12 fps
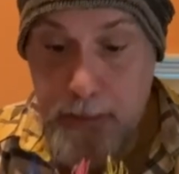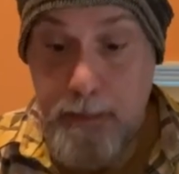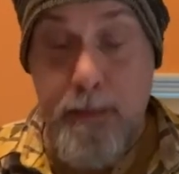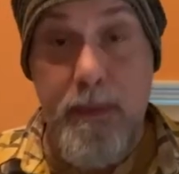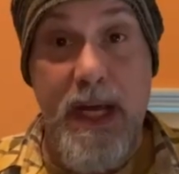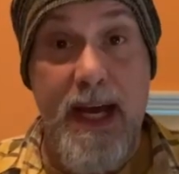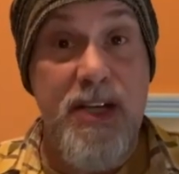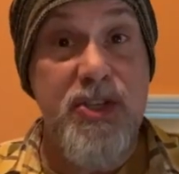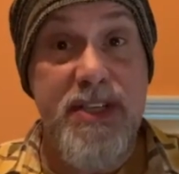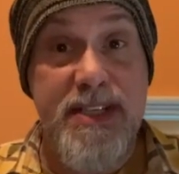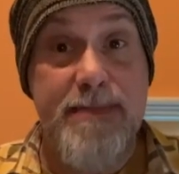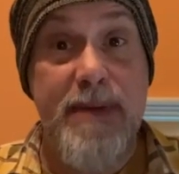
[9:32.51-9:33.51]
They actually
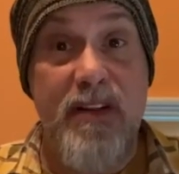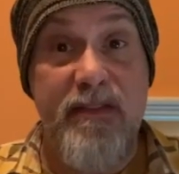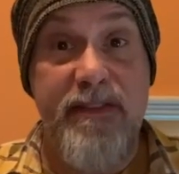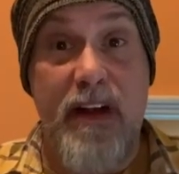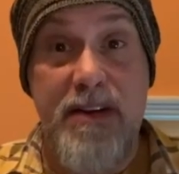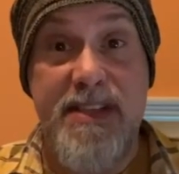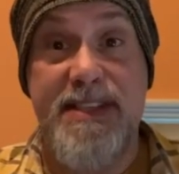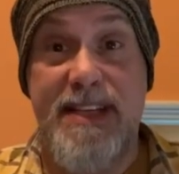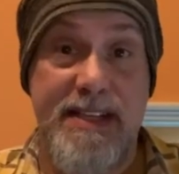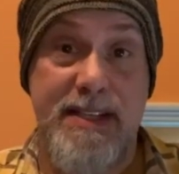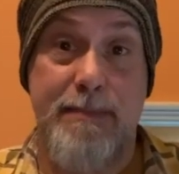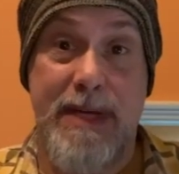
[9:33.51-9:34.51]
smell very
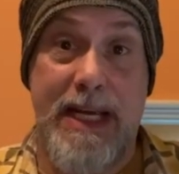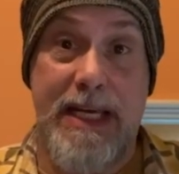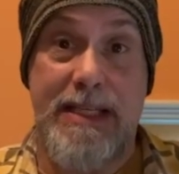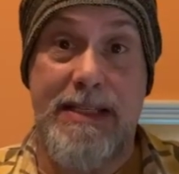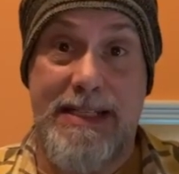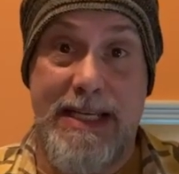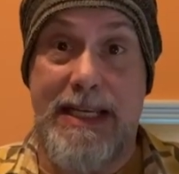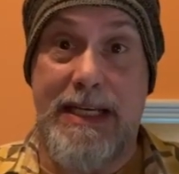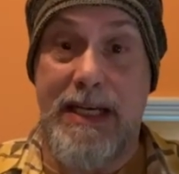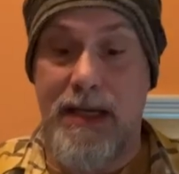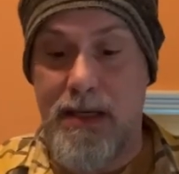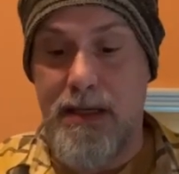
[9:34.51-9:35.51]
sesame seed.
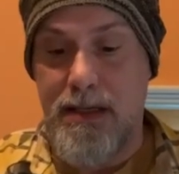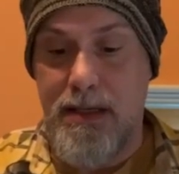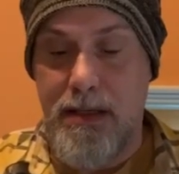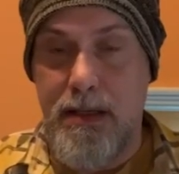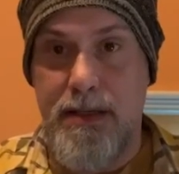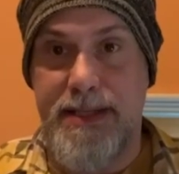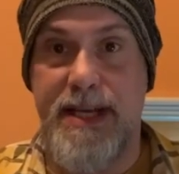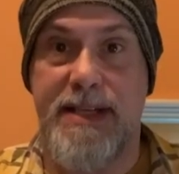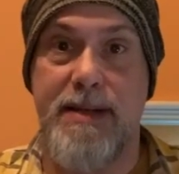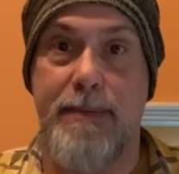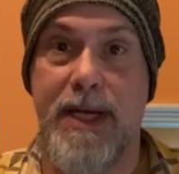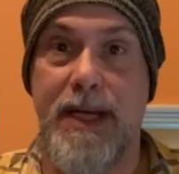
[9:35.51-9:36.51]

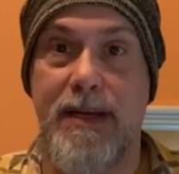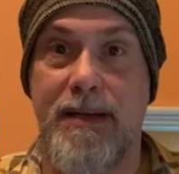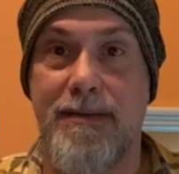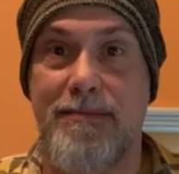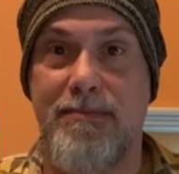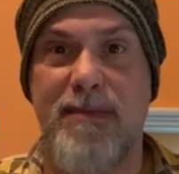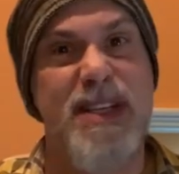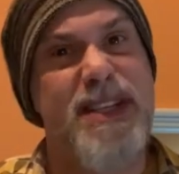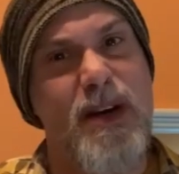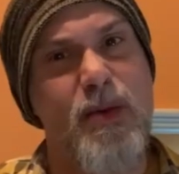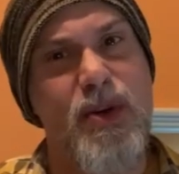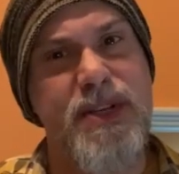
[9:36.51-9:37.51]
Sesame. Is that a
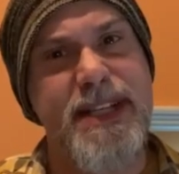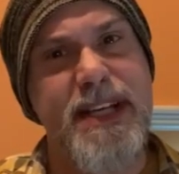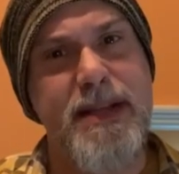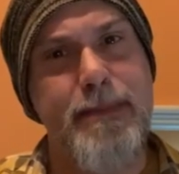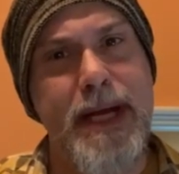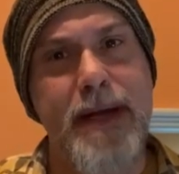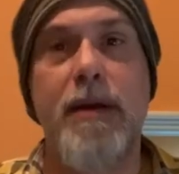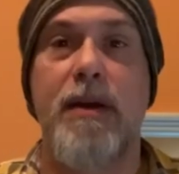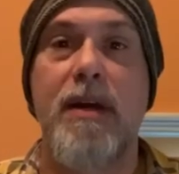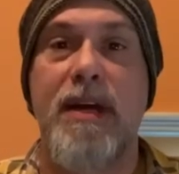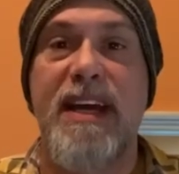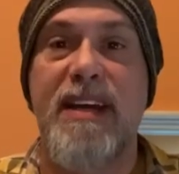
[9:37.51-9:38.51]
word, sesame?
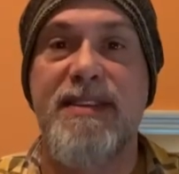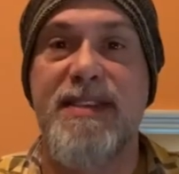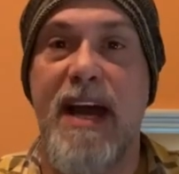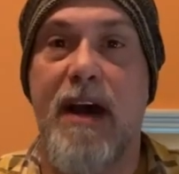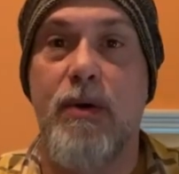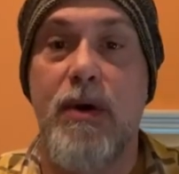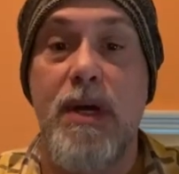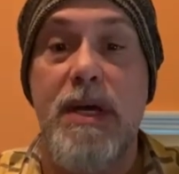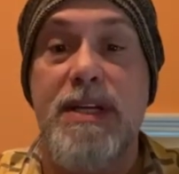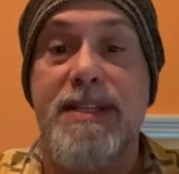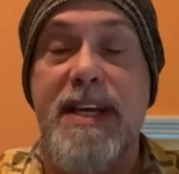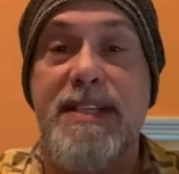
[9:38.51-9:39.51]
It is now.
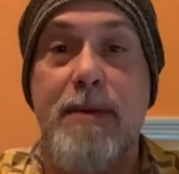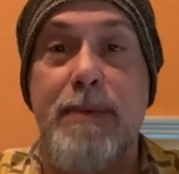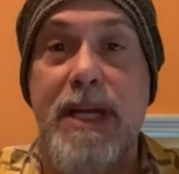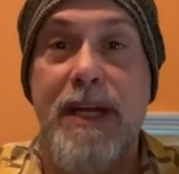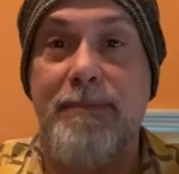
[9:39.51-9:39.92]
Sesame.